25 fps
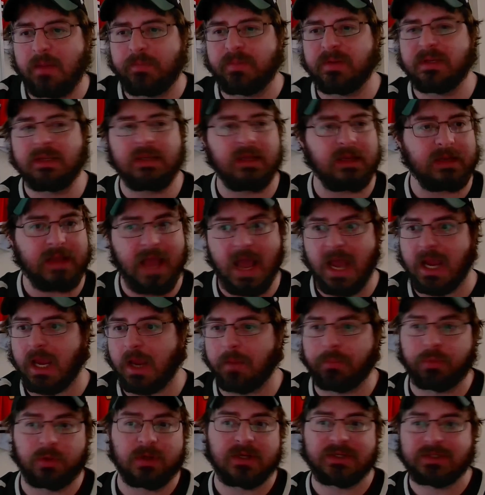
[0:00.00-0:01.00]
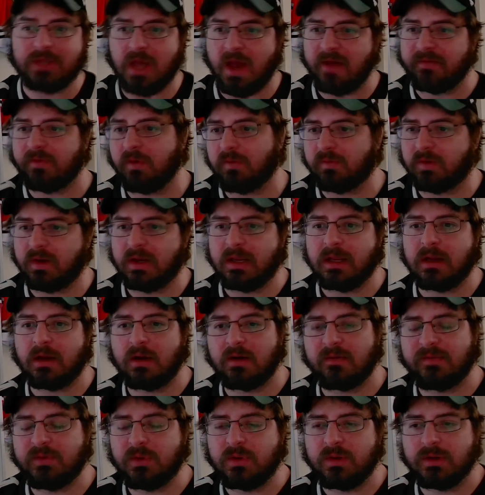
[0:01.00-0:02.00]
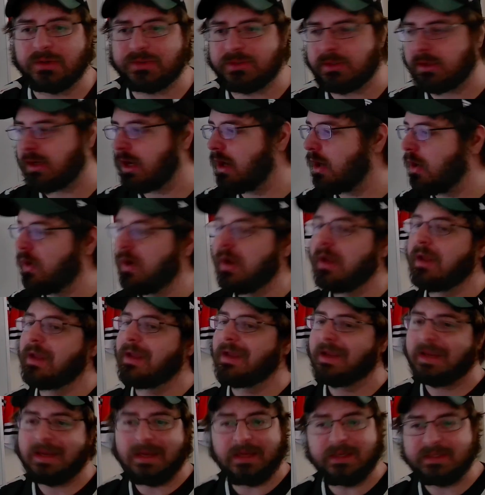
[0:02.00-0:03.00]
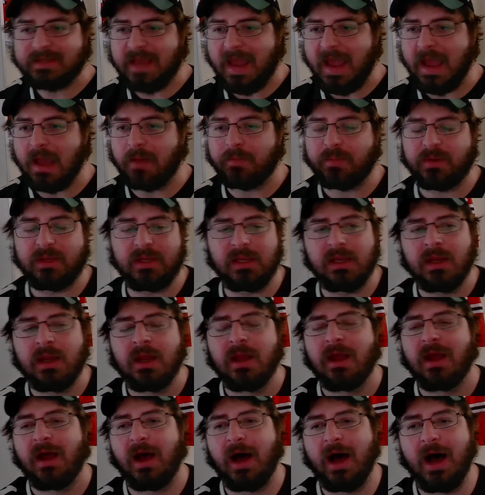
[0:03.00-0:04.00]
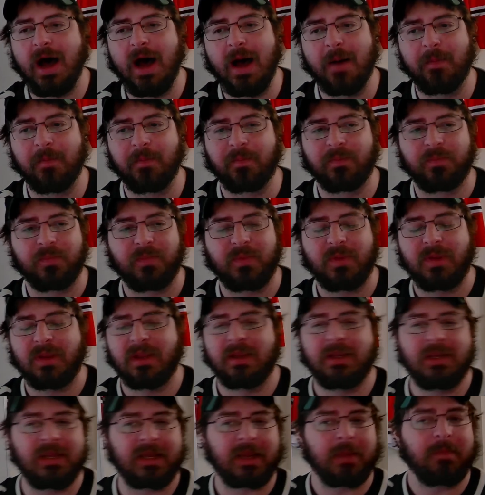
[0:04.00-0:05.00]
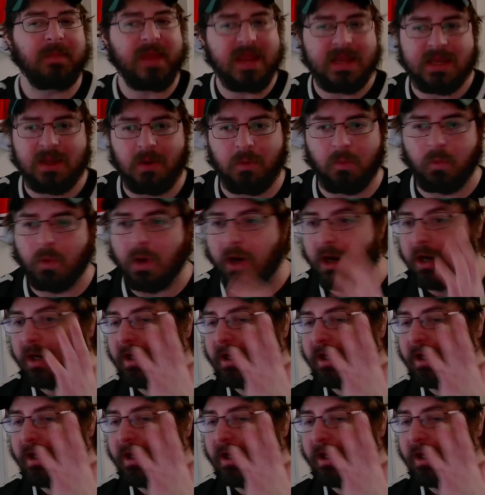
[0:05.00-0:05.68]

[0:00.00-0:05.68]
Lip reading: You got Kaprizov over here a few years ago, he's happy. You can make it work.